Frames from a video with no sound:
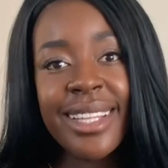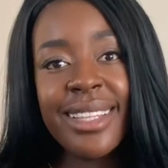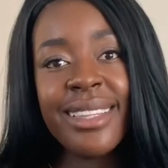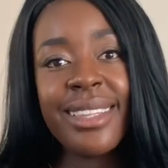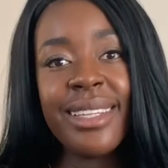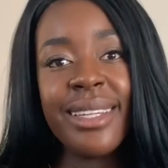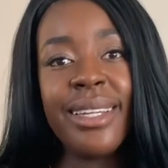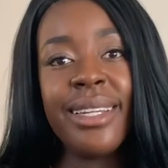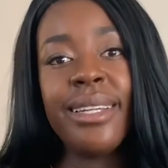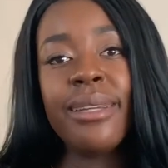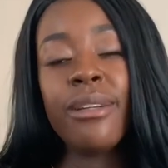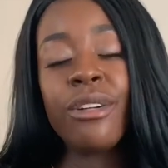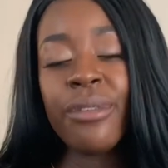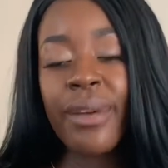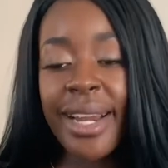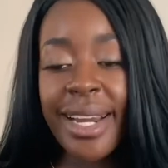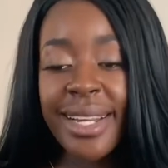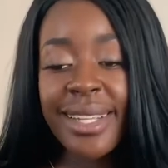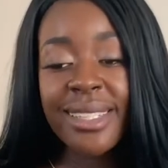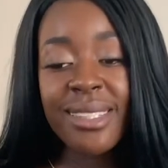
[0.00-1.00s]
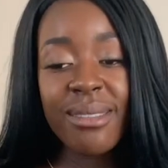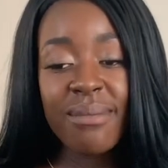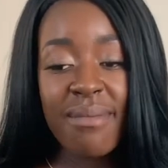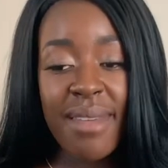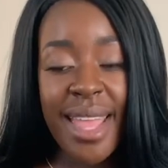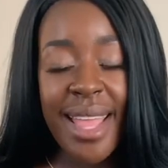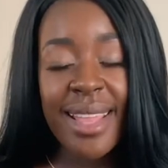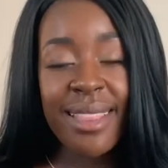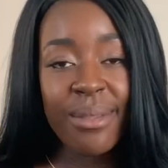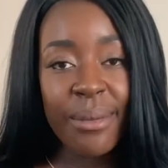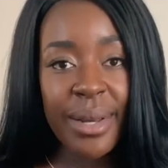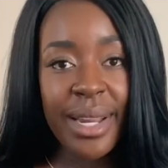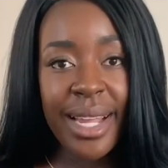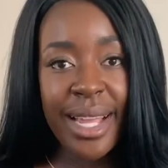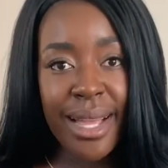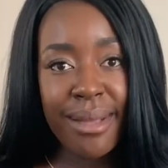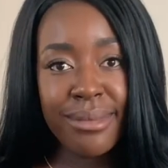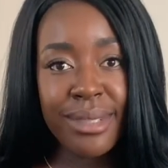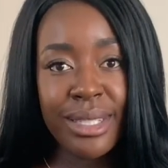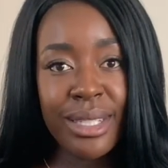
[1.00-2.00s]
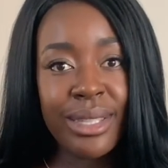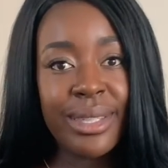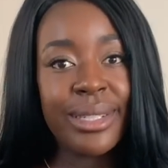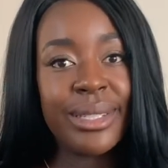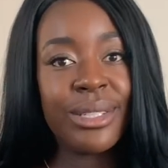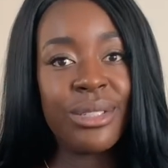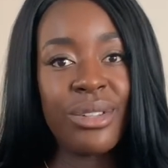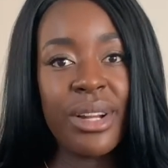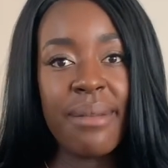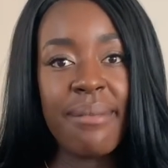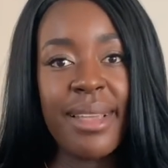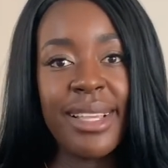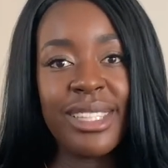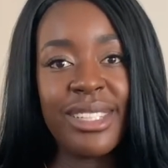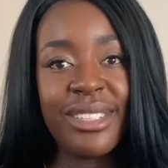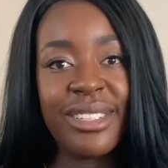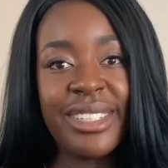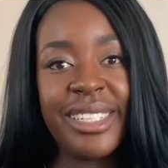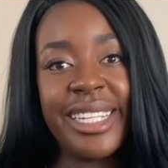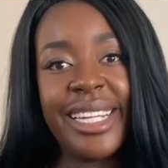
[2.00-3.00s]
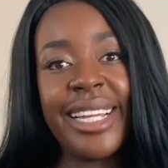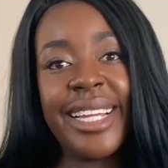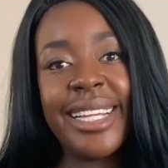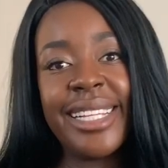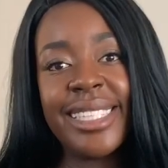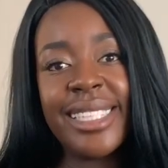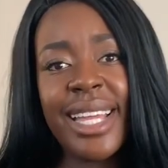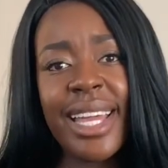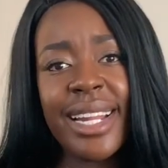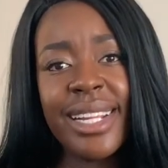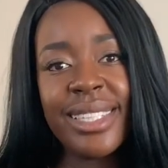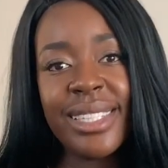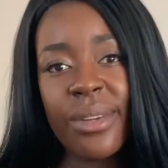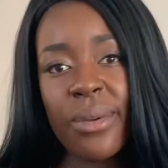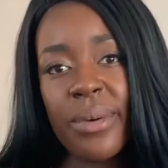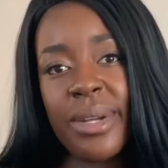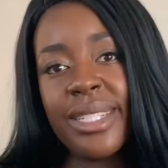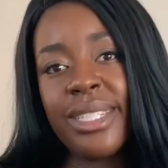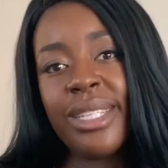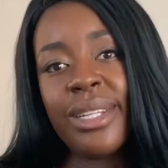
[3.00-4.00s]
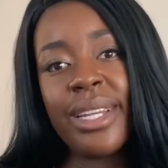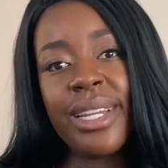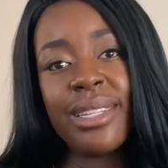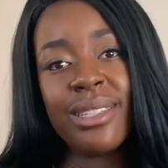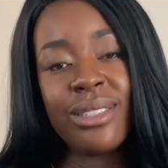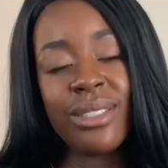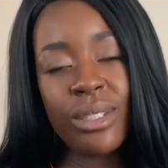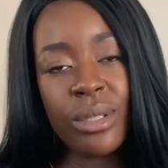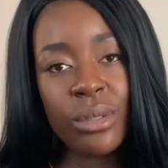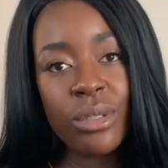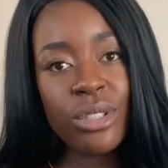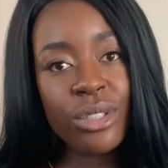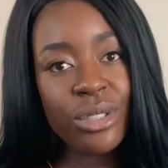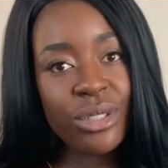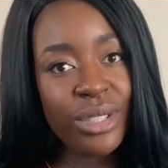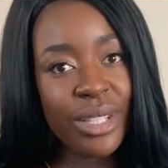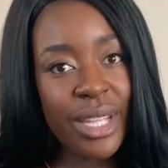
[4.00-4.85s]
The greatest myth when it comes to third trimester tea is that it's going to induce your